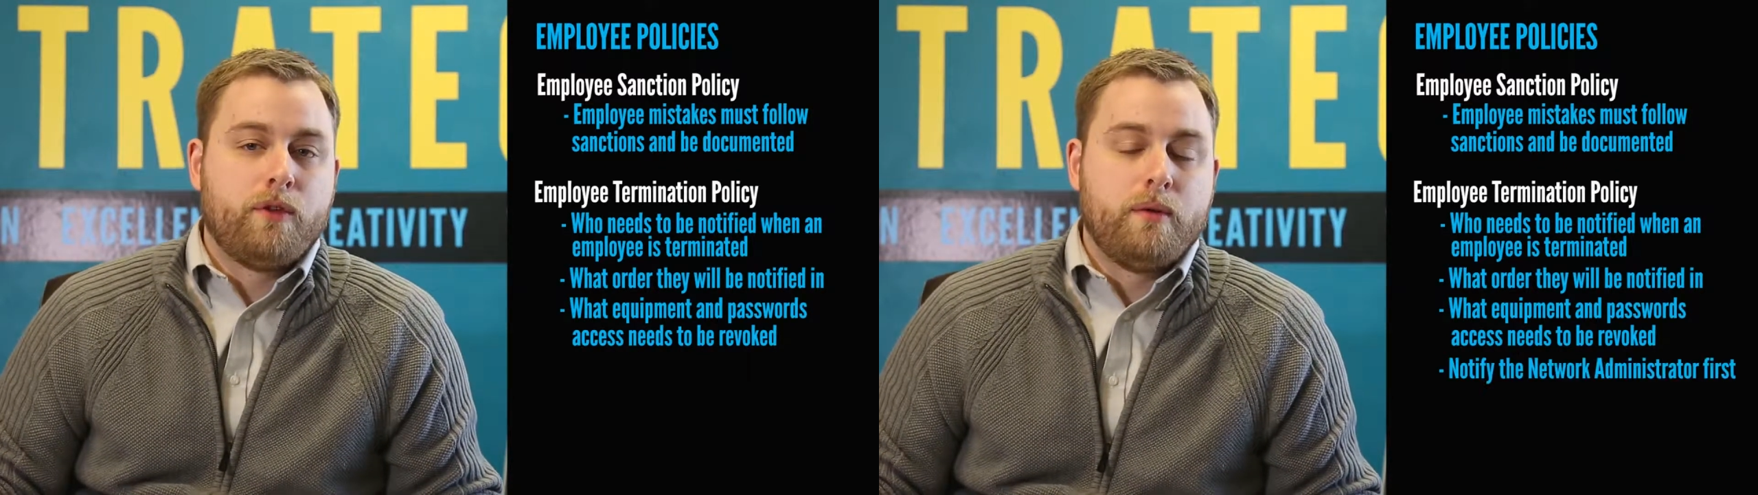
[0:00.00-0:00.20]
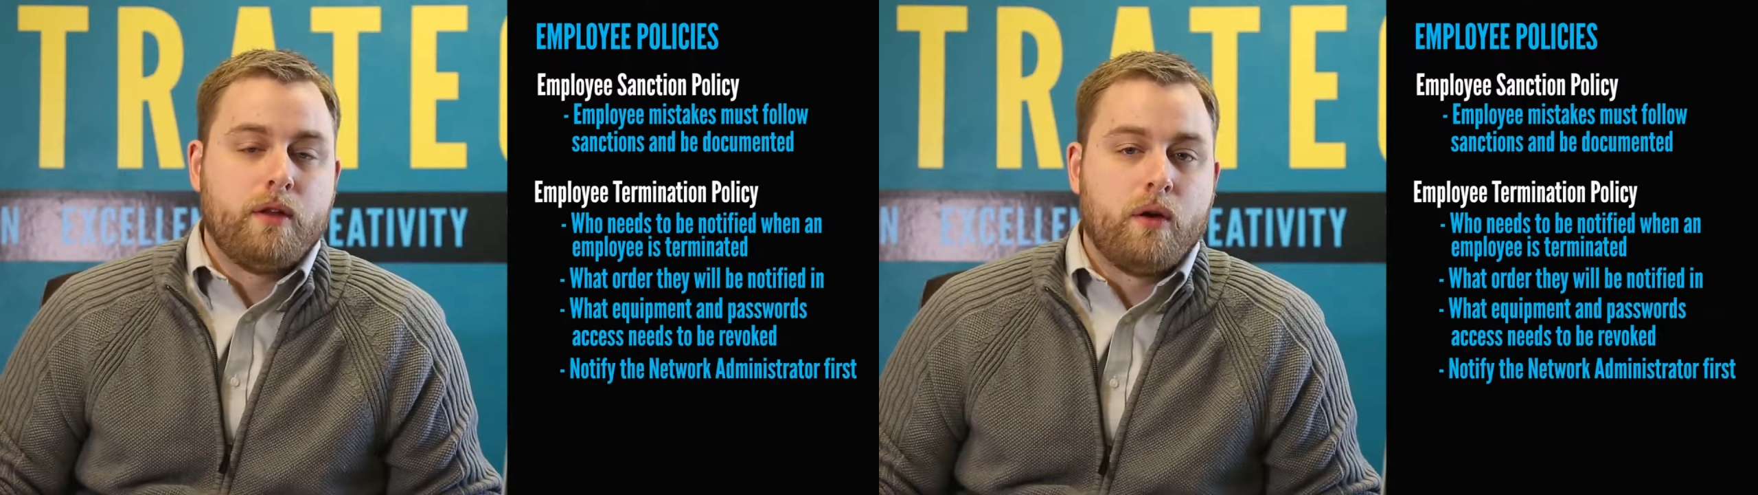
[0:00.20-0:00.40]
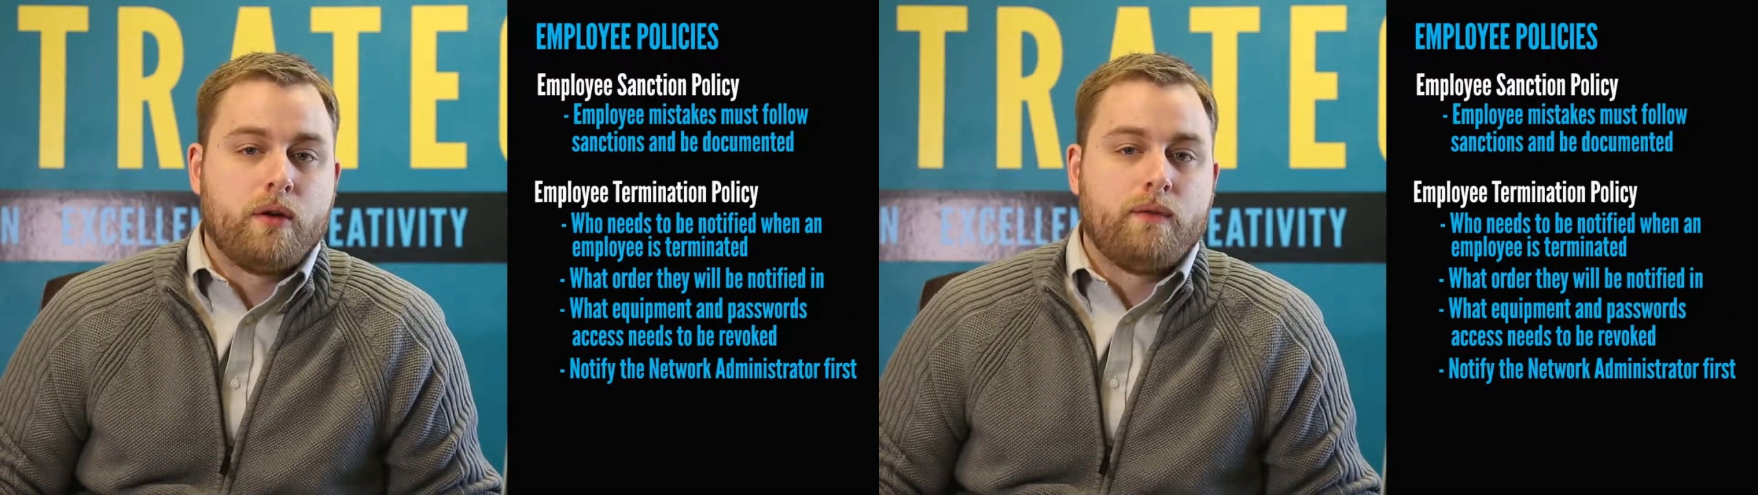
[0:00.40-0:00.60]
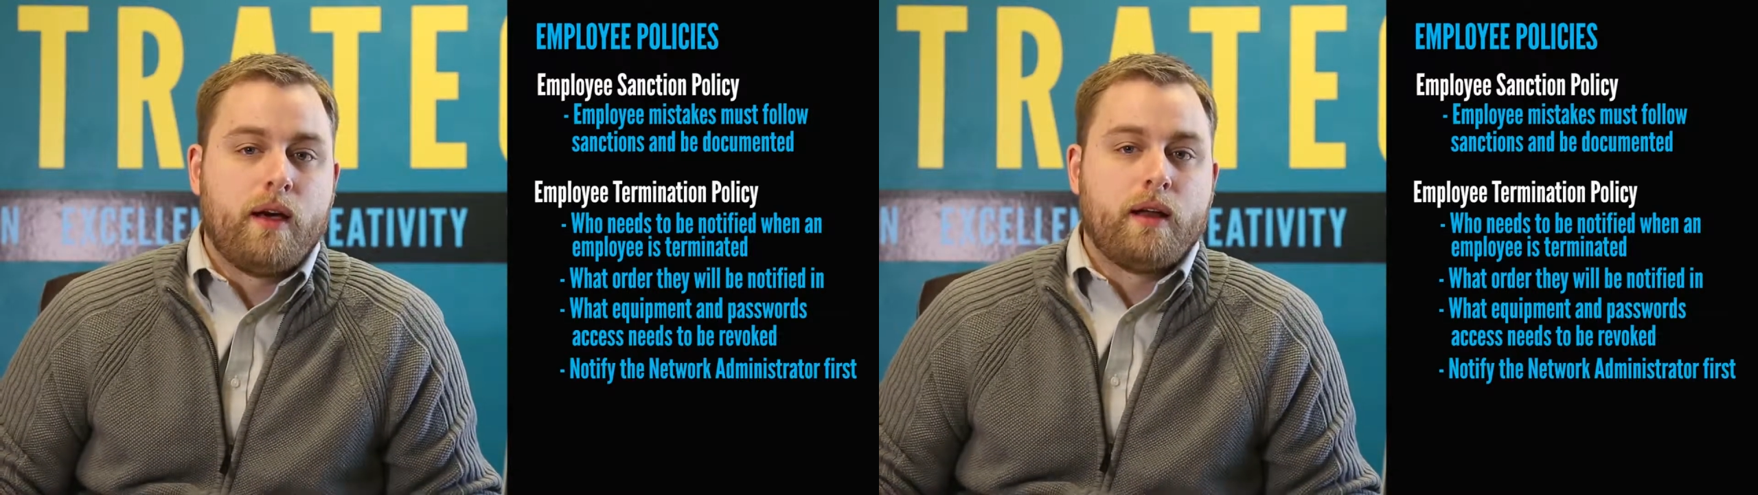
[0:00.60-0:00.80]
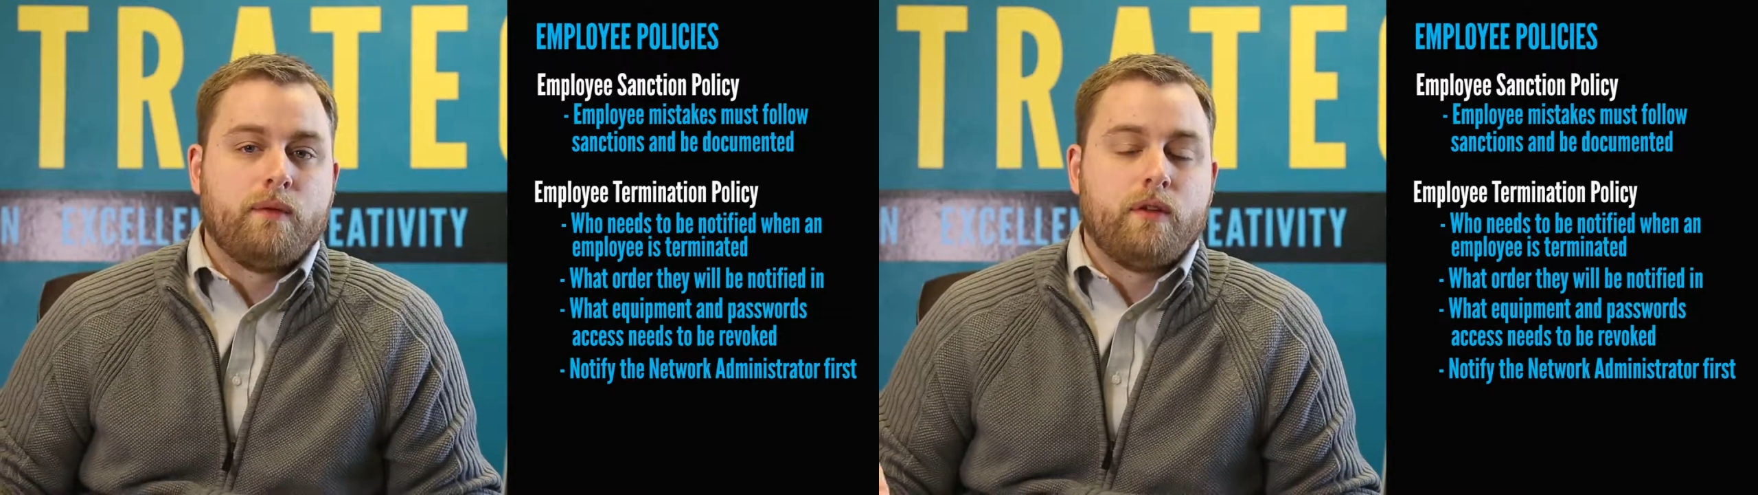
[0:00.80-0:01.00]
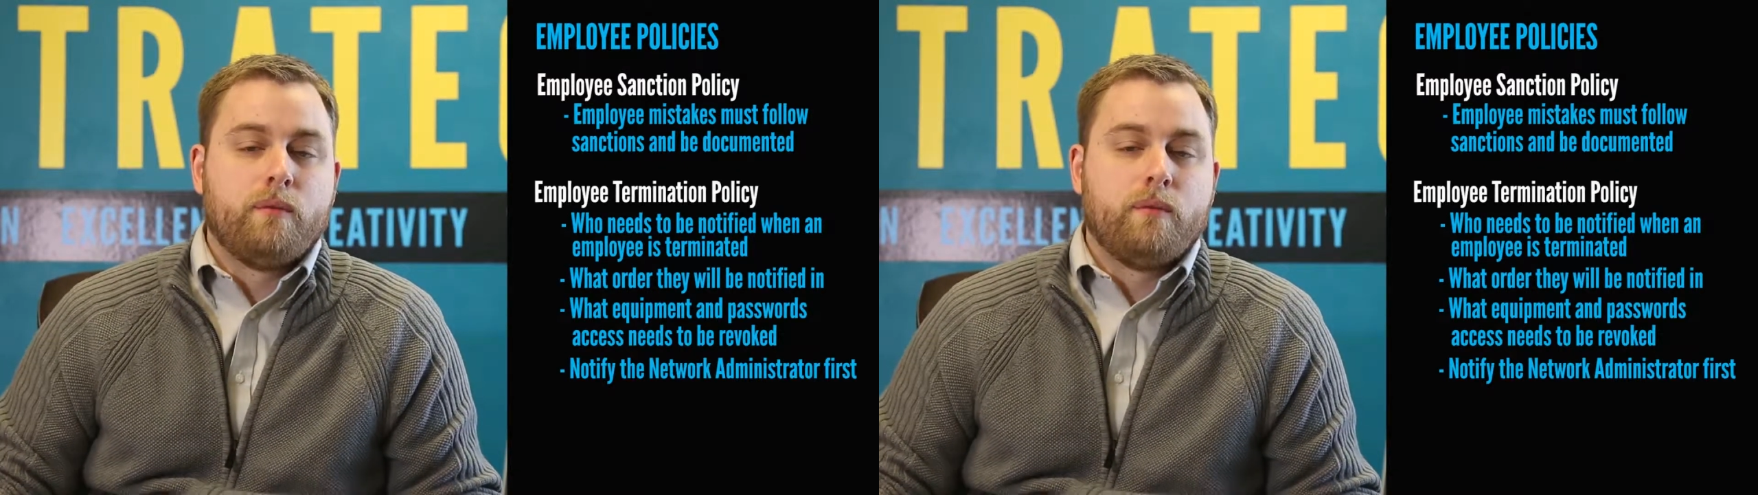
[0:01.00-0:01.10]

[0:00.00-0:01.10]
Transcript: to be notified of an